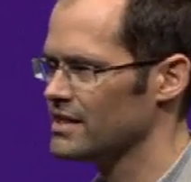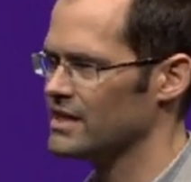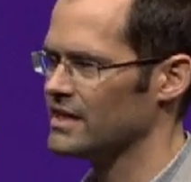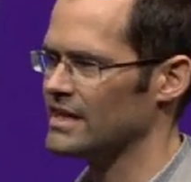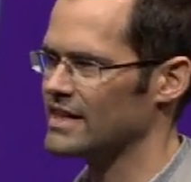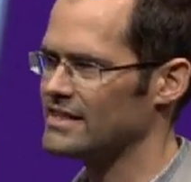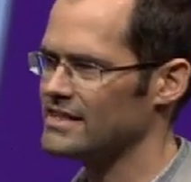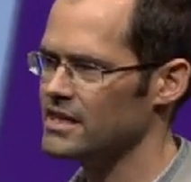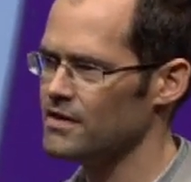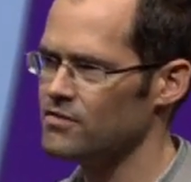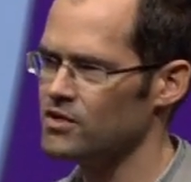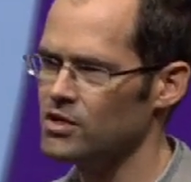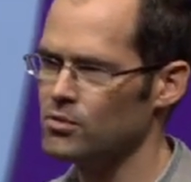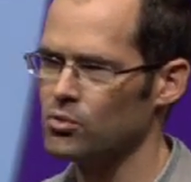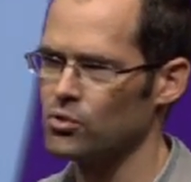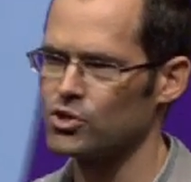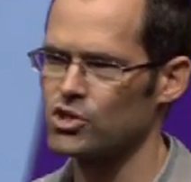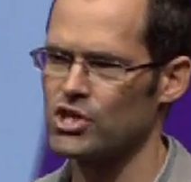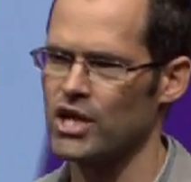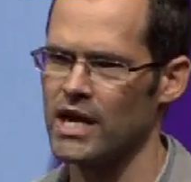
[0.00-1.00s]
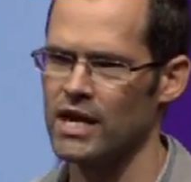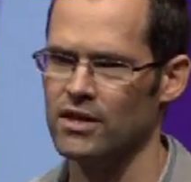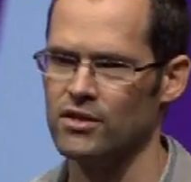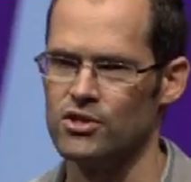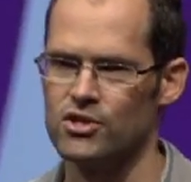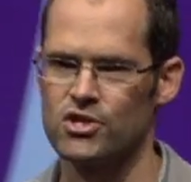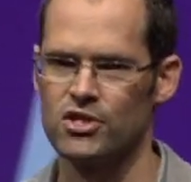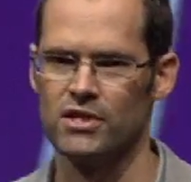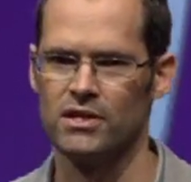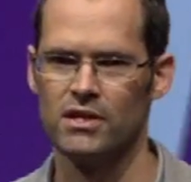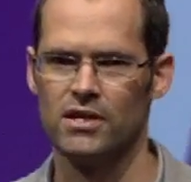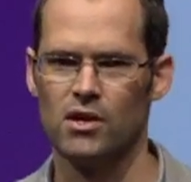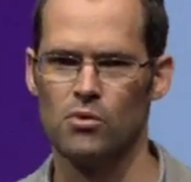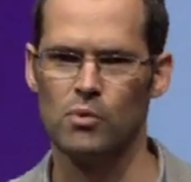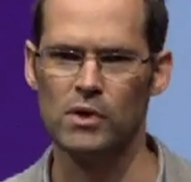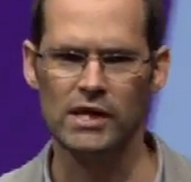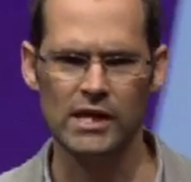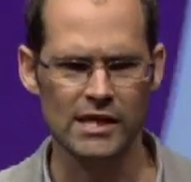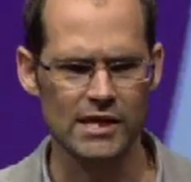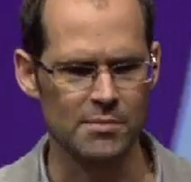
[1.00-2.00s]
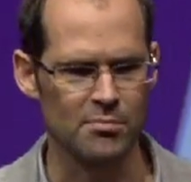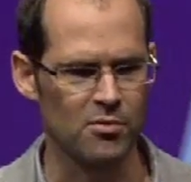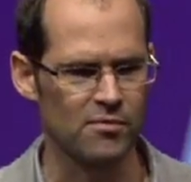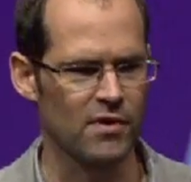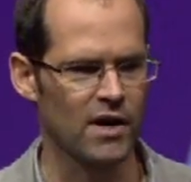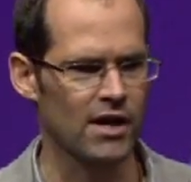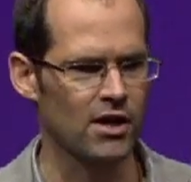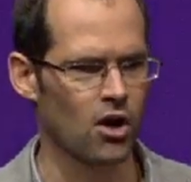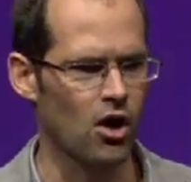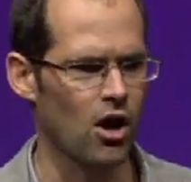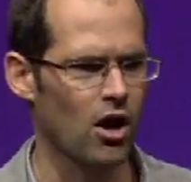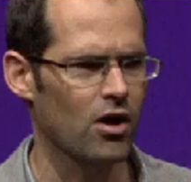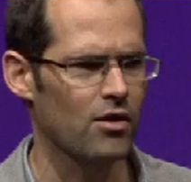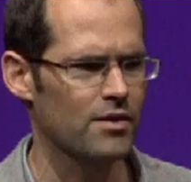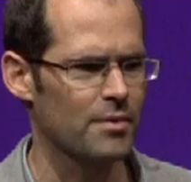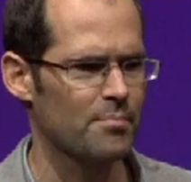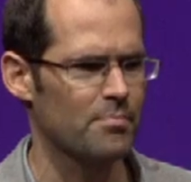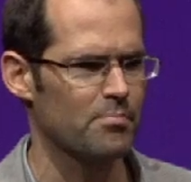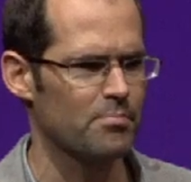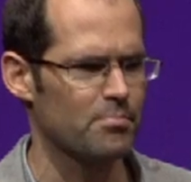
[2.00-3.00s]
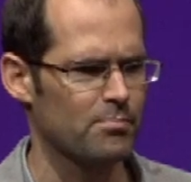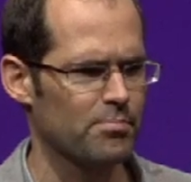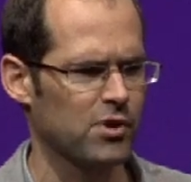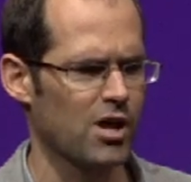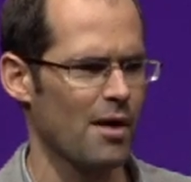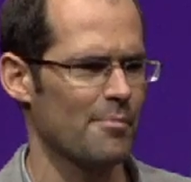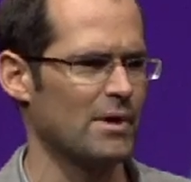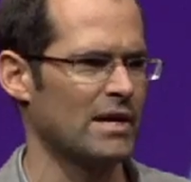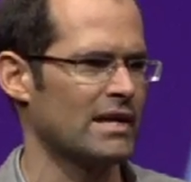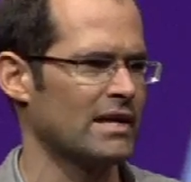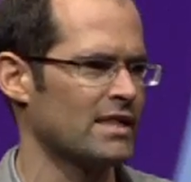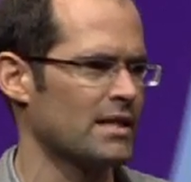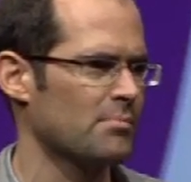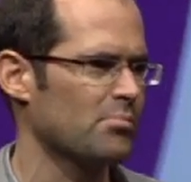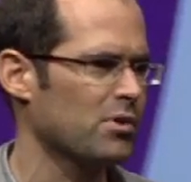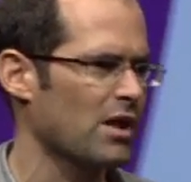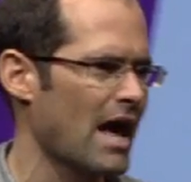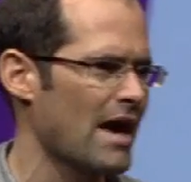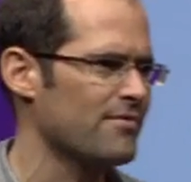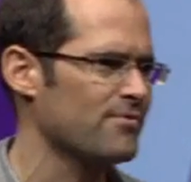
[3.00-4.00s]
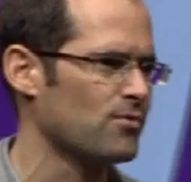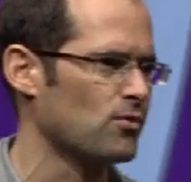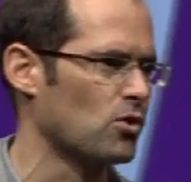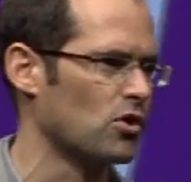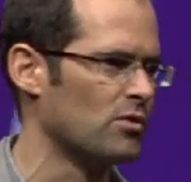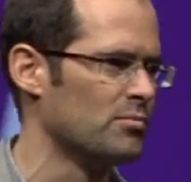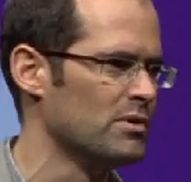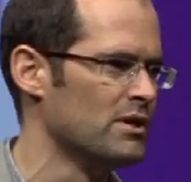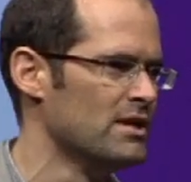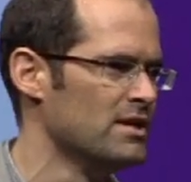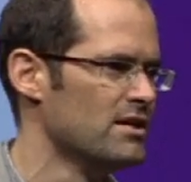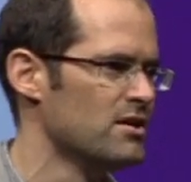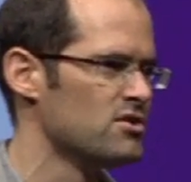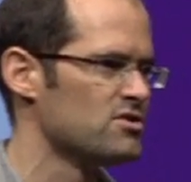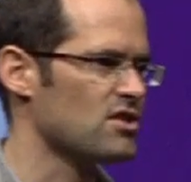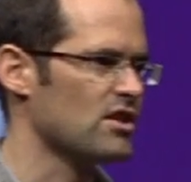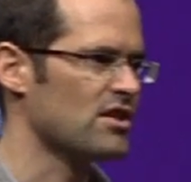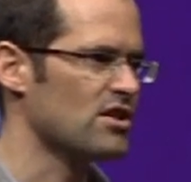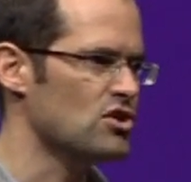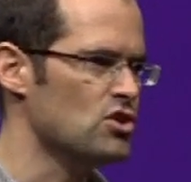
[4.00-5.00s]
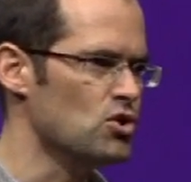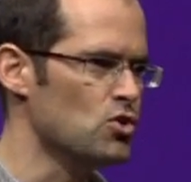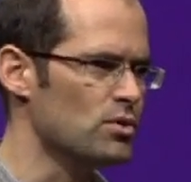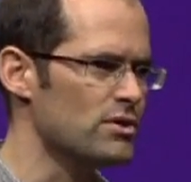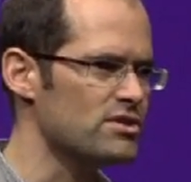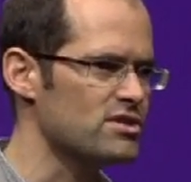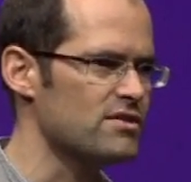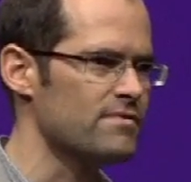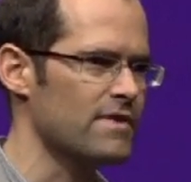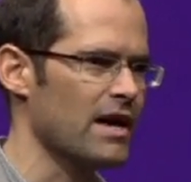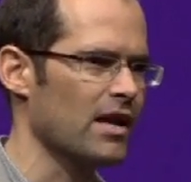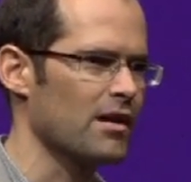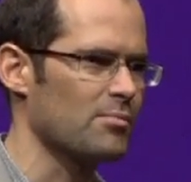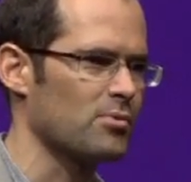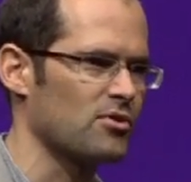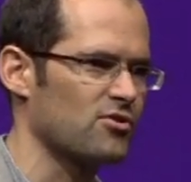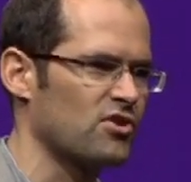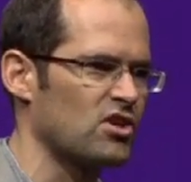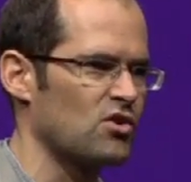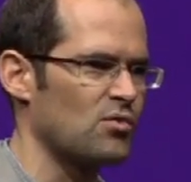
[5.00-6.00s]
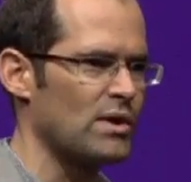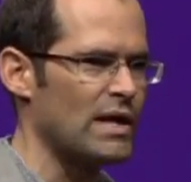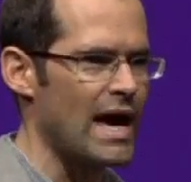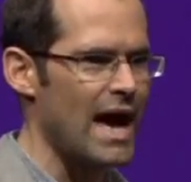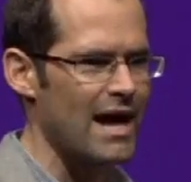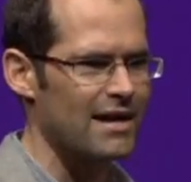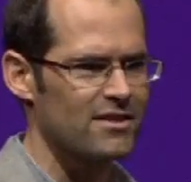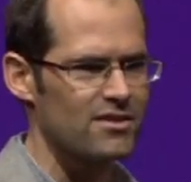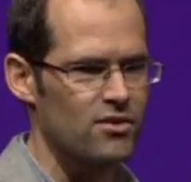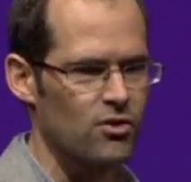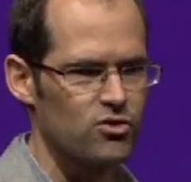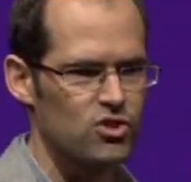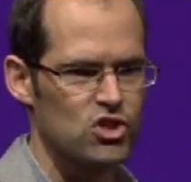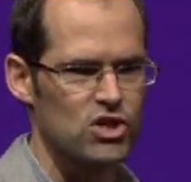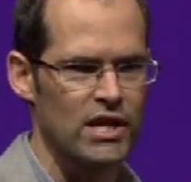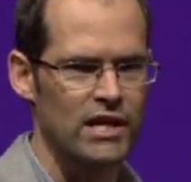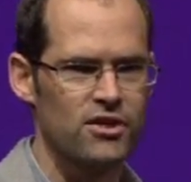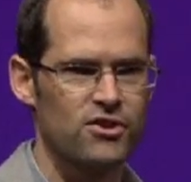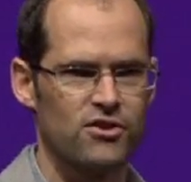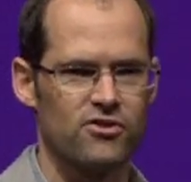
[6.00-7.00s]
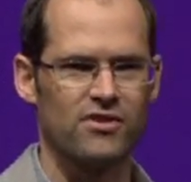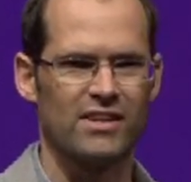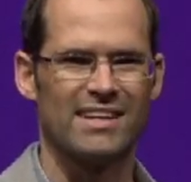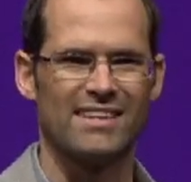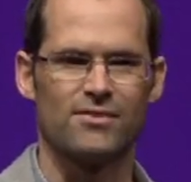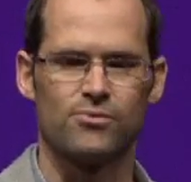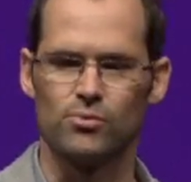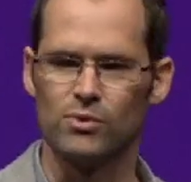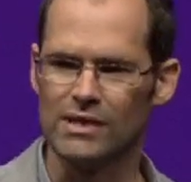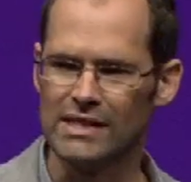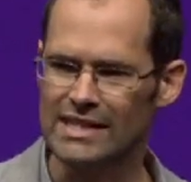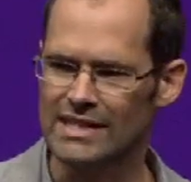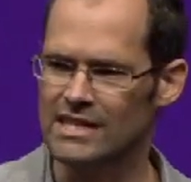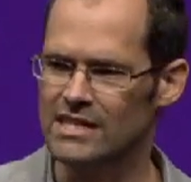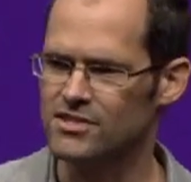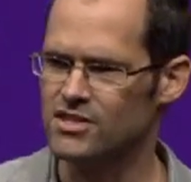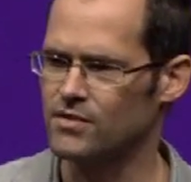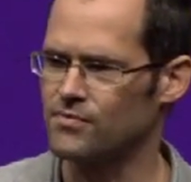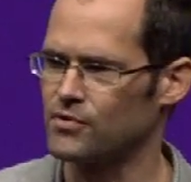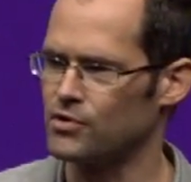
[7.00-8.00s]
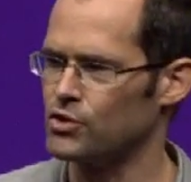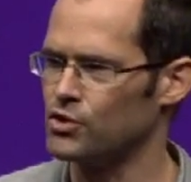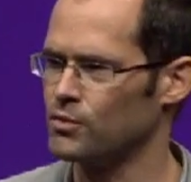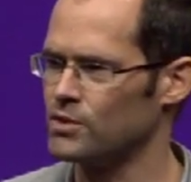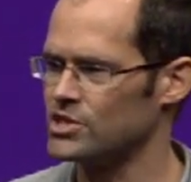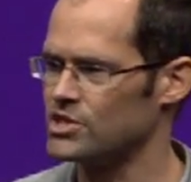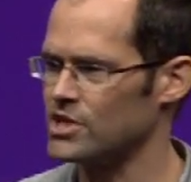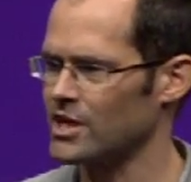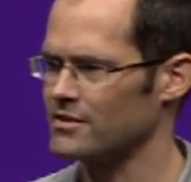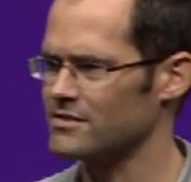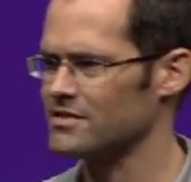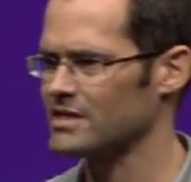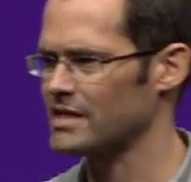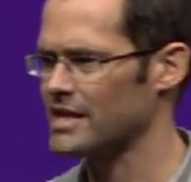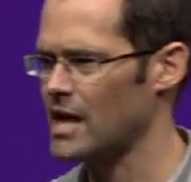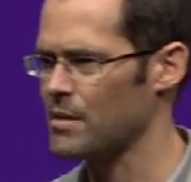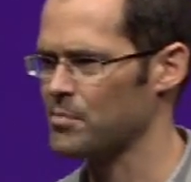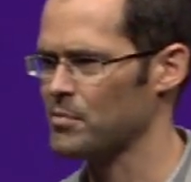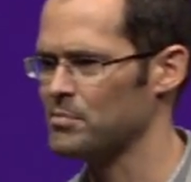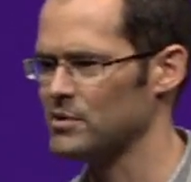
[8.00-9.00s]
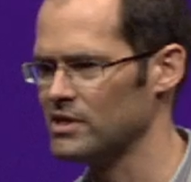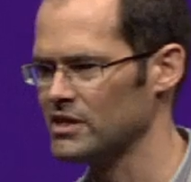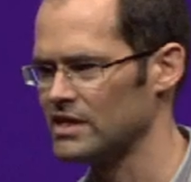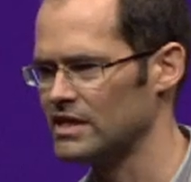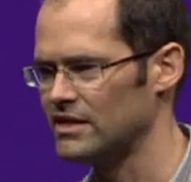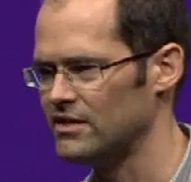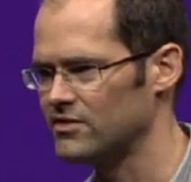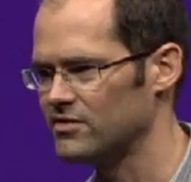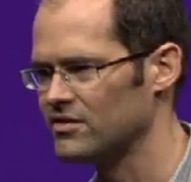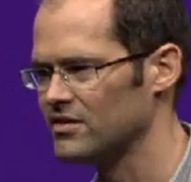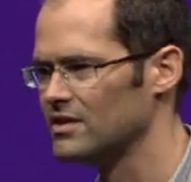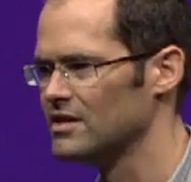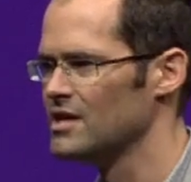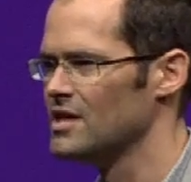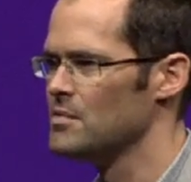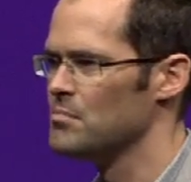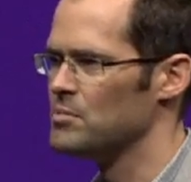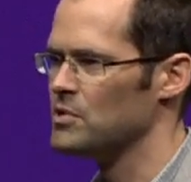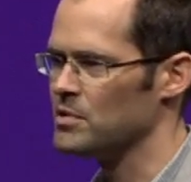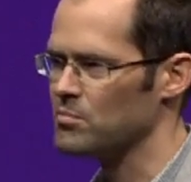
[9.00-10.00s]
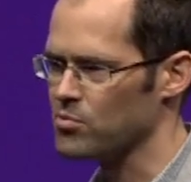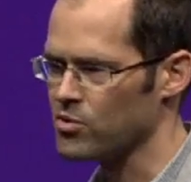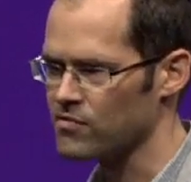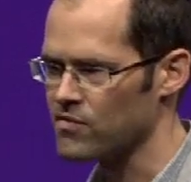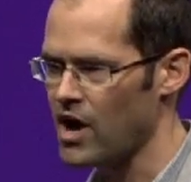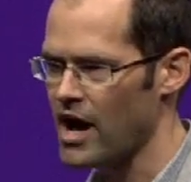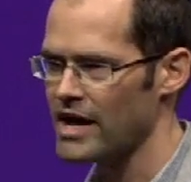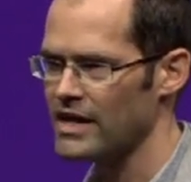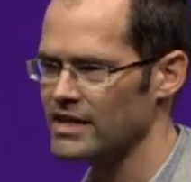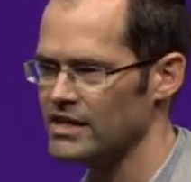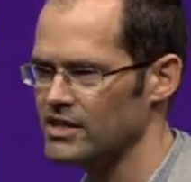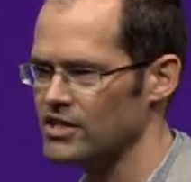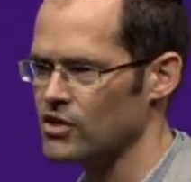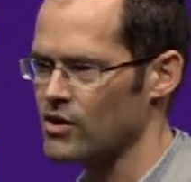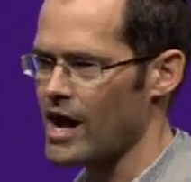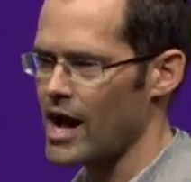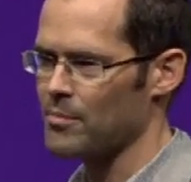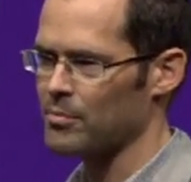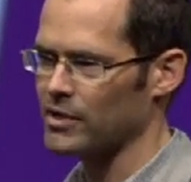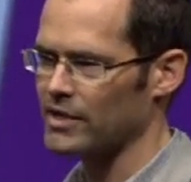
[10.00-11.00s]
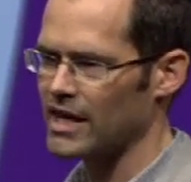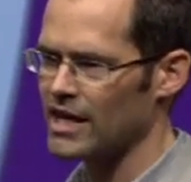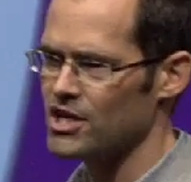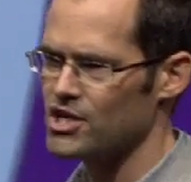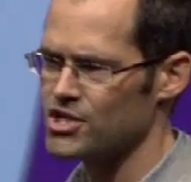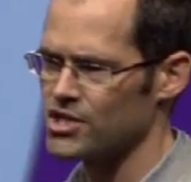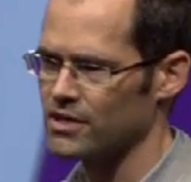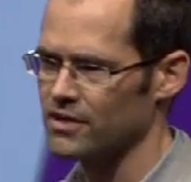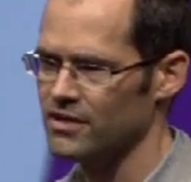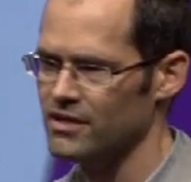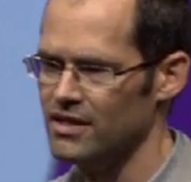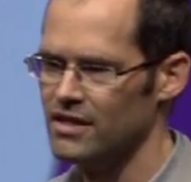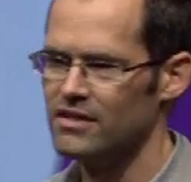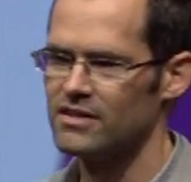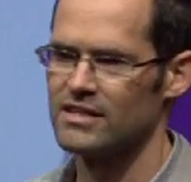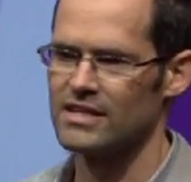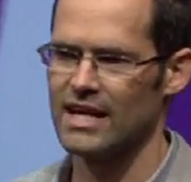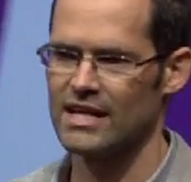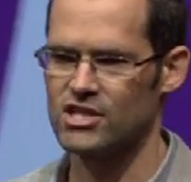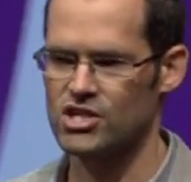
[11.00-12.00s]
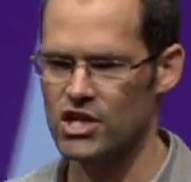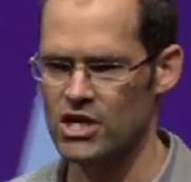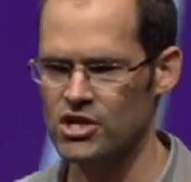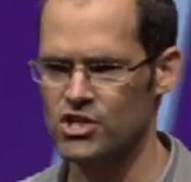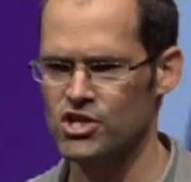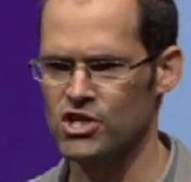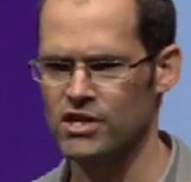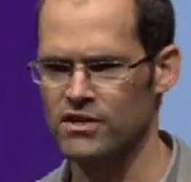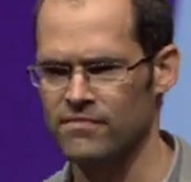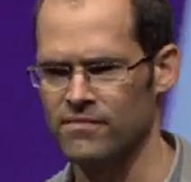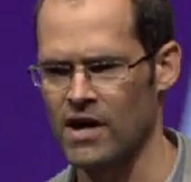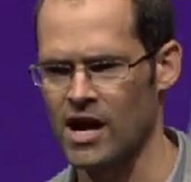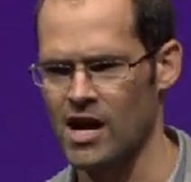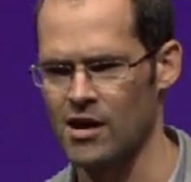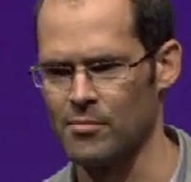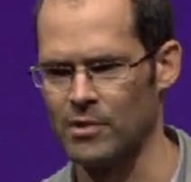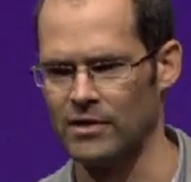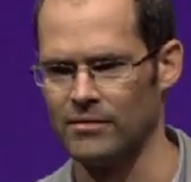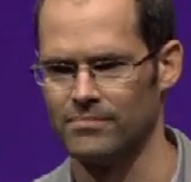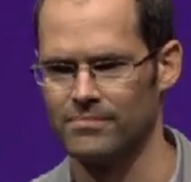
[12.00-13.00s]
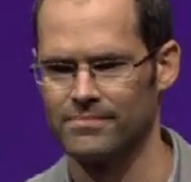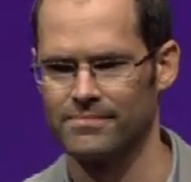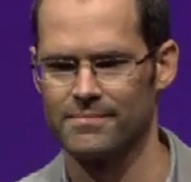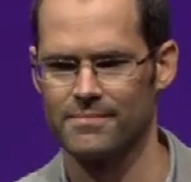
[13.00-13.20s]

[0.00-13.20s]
Connectivity will change. We need to provide all the plumbing in the platform so that you as developers can react to those changes, and it's really easy for you to adjust the capabilities being provided in your application to that changing environment.